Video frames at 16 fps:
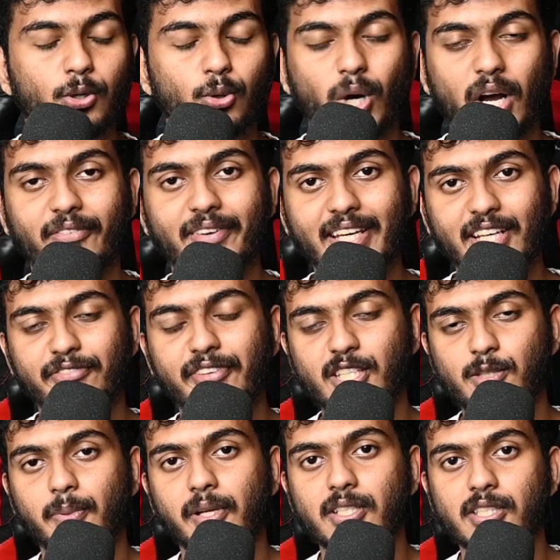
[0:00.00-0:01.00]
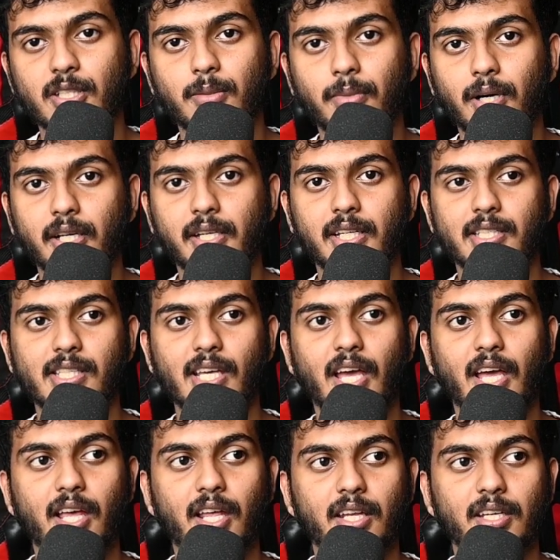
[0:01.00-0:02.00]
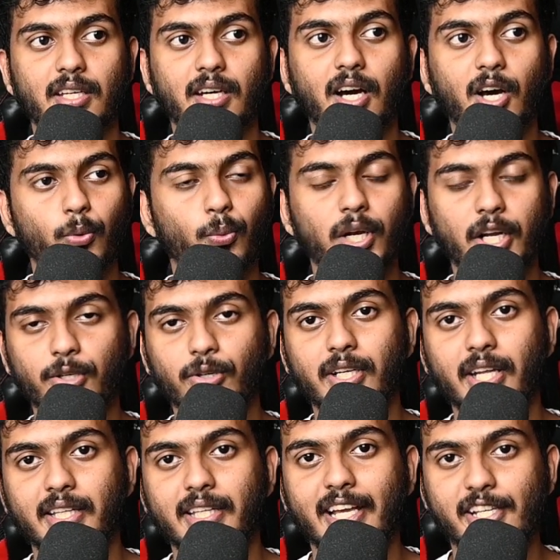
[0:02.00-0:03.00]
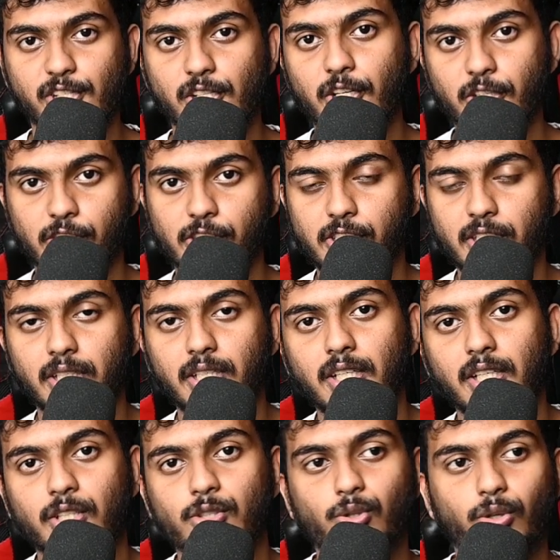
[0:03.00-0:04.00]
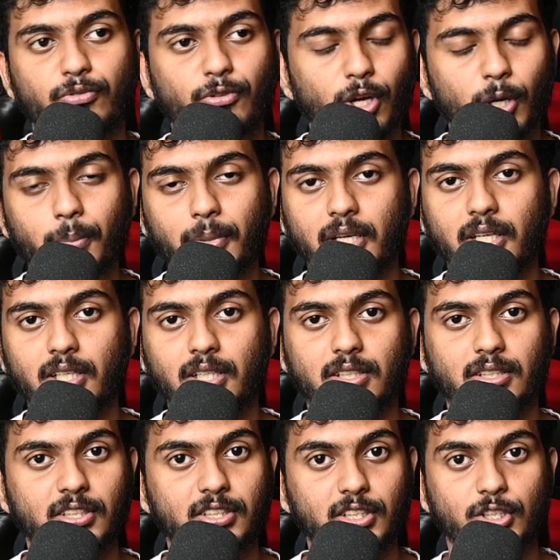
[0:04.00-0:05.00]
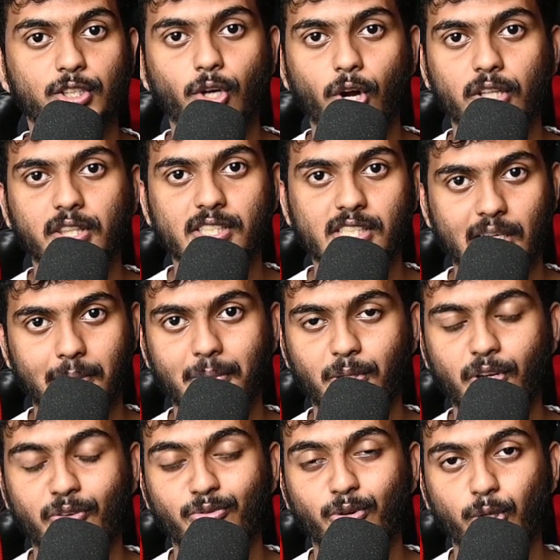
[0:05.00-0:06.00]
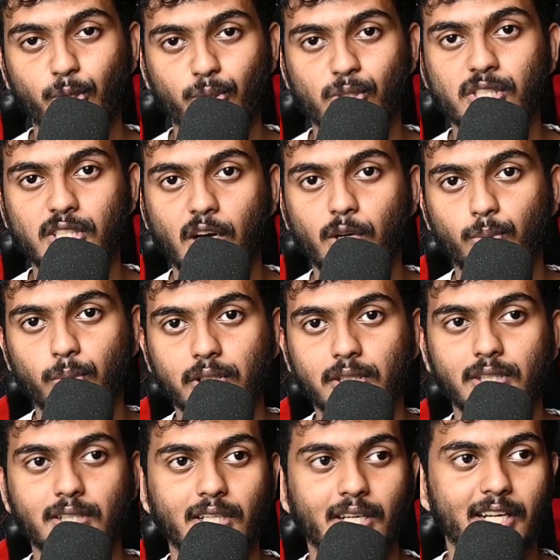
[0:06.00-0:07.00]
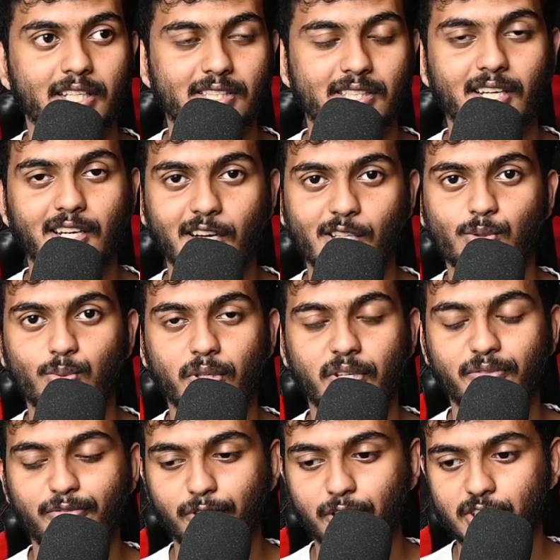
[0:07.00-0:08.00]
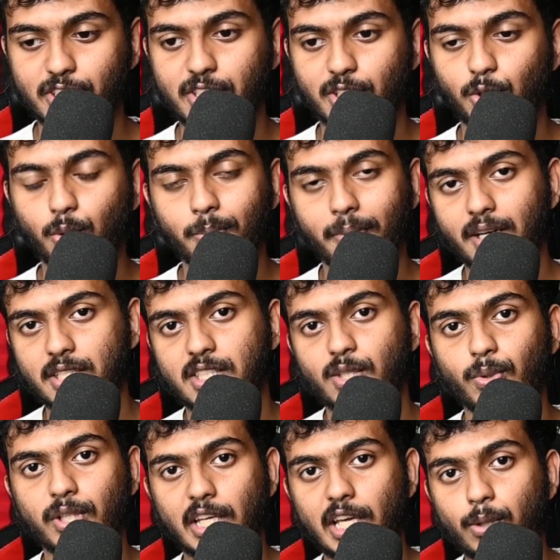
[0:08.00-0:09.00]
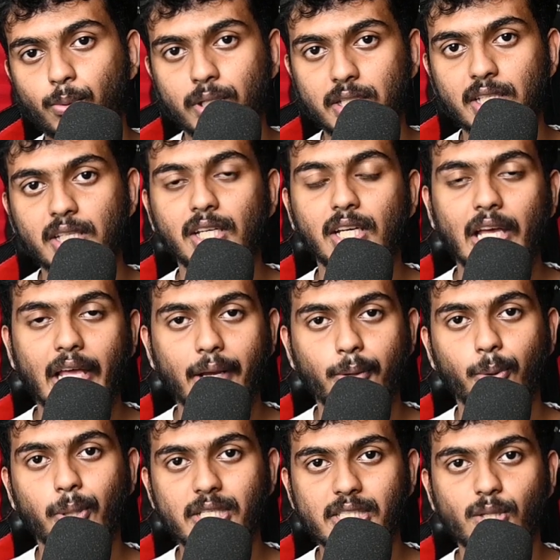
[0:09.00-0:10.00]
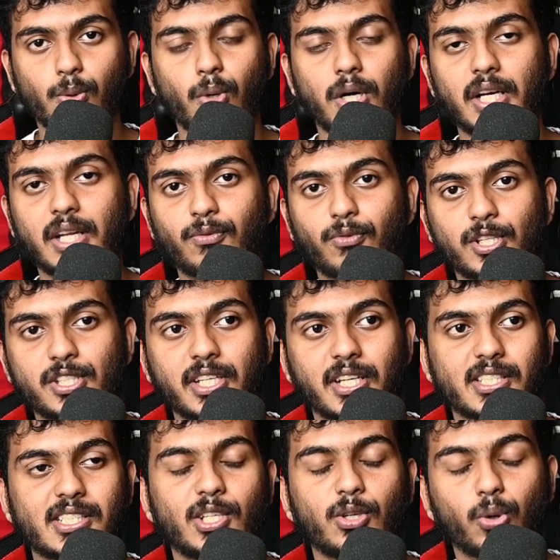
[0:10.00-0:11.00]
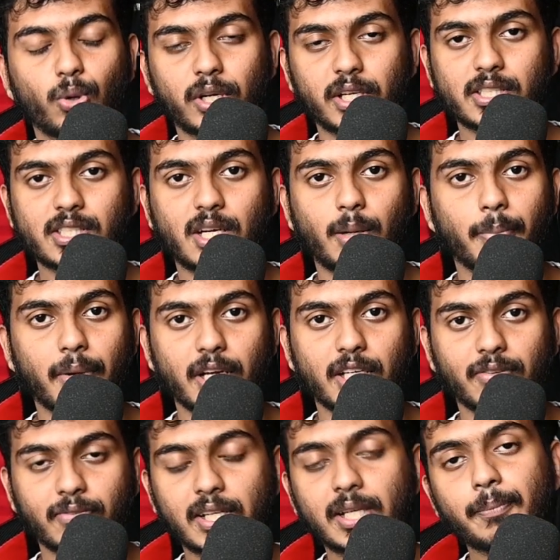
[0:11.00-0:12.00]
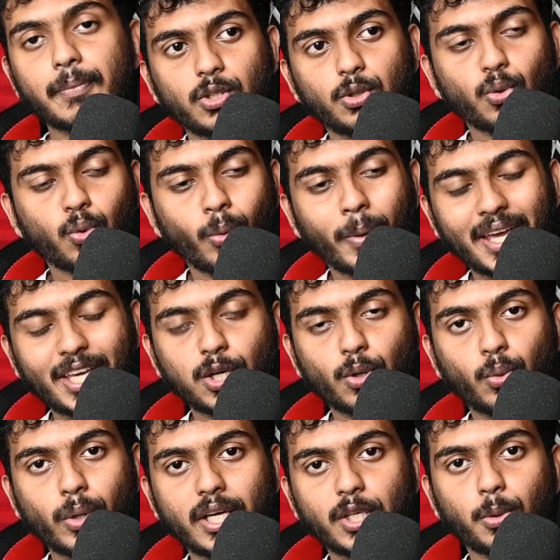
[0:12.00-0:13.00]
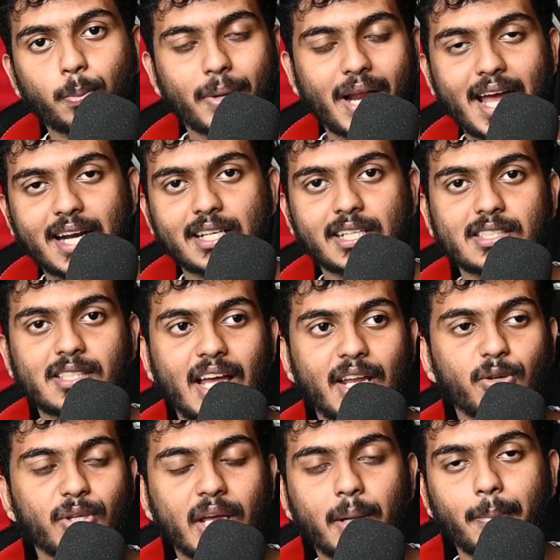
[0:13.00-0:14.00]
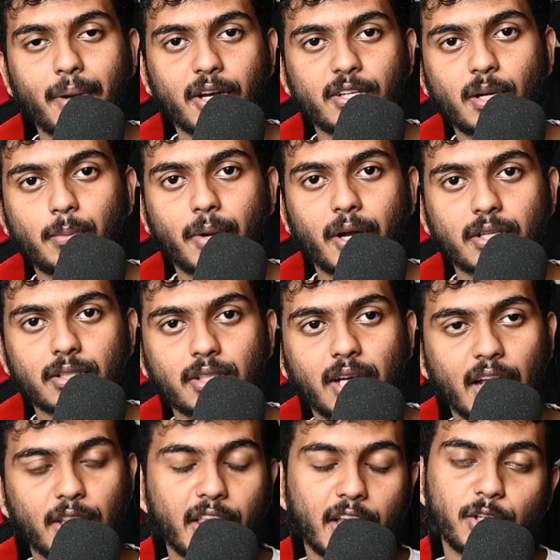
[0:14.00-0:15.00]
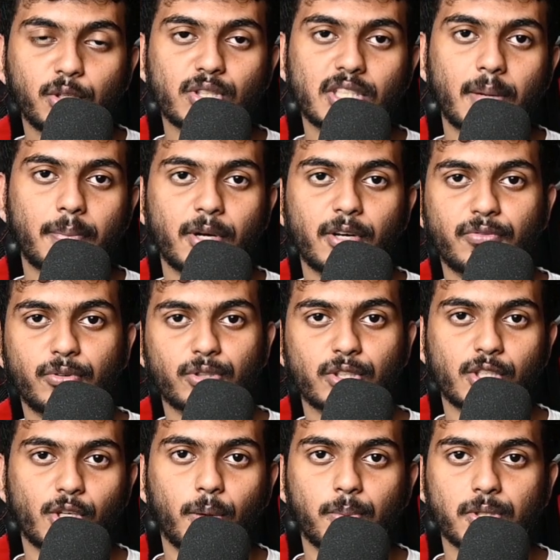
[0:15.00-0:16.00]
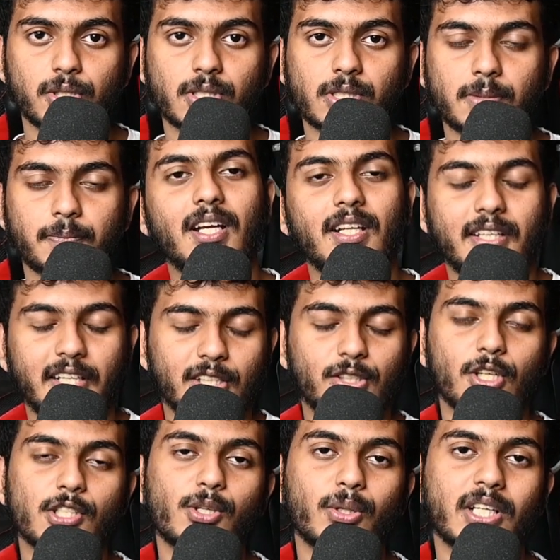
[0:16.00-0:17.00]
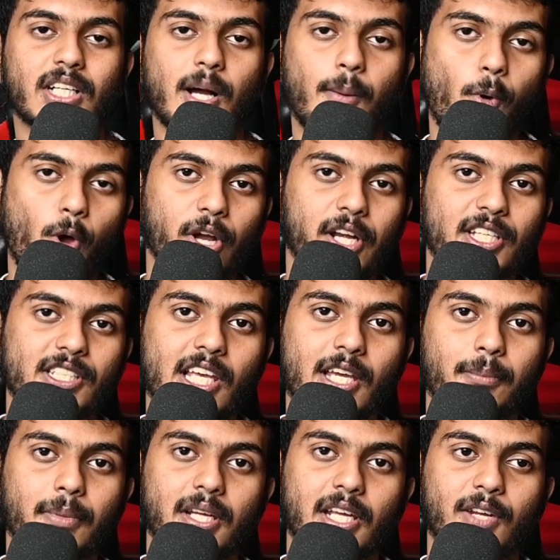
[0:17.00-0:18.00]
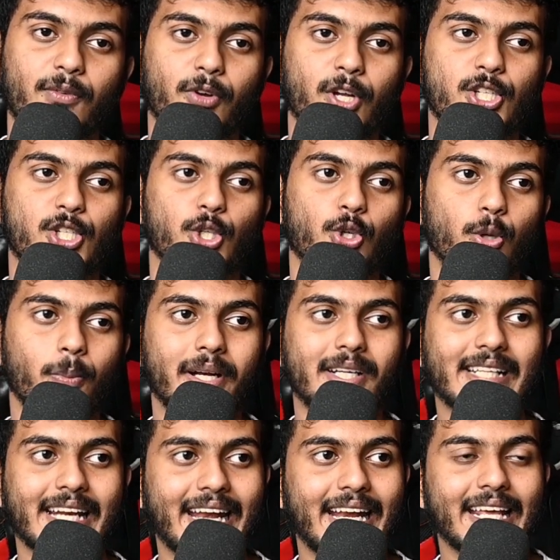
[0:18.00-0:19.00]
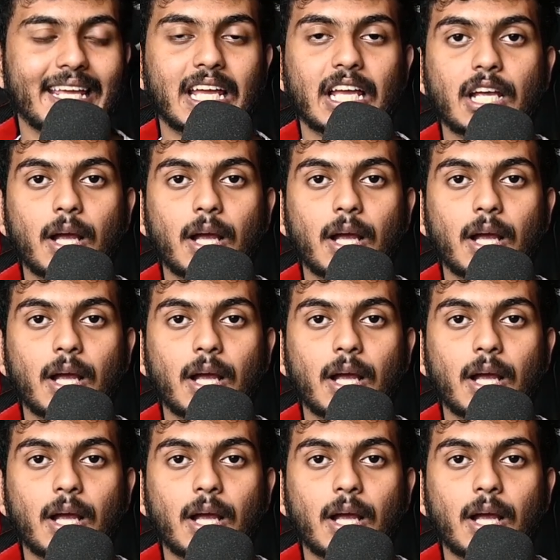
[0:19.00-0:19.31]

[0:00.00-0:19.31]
have enough experience in the markets and are willing to take the extra risk. So if you're a beginner, this is not the segment for you to start with. It's the last one. First, you master with equity. Equity is the one in which there is low risk comparatively. You make your way, you practice, and you get better and better, and then you step into futures and options. There is also the commodity segment in which you'll be trading